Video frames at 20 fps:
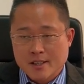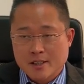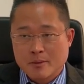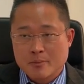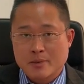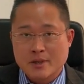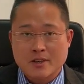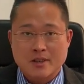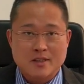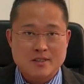
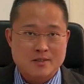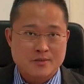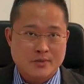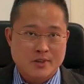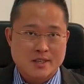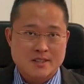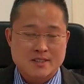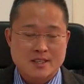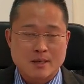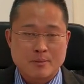Because, for
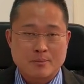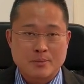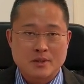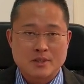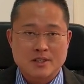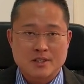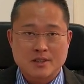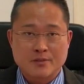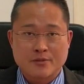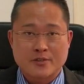example,
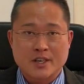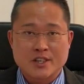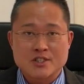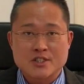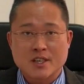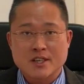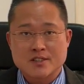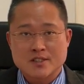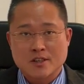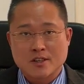in a
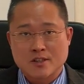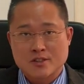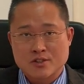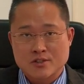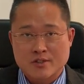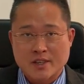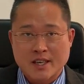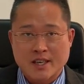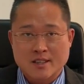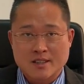franchise
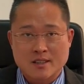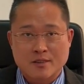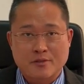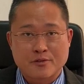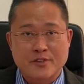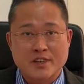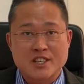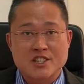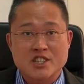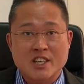contract, the
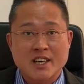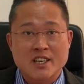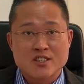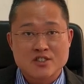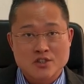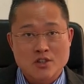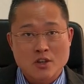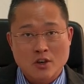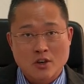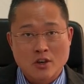
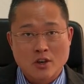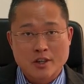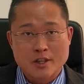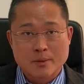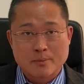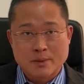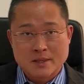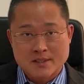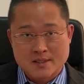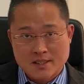franchisor,
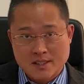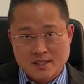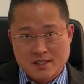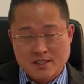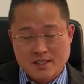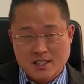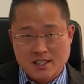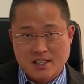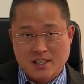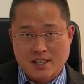the
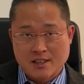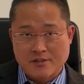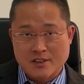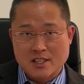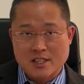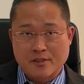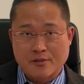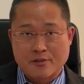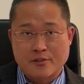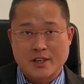person
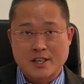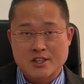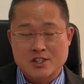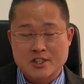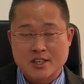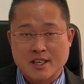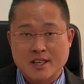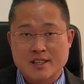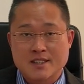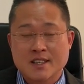giving the
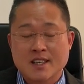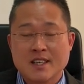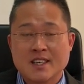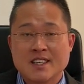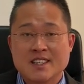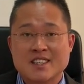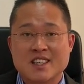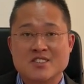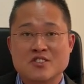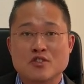franchise,
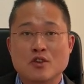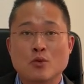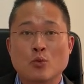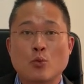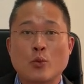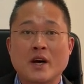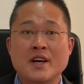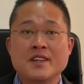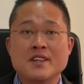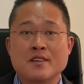does not
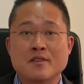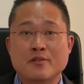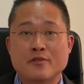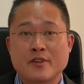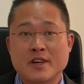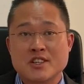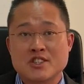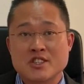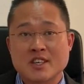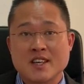want the
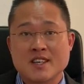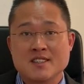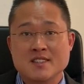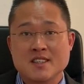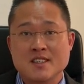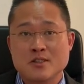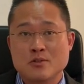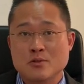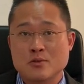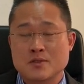
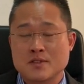franchisee to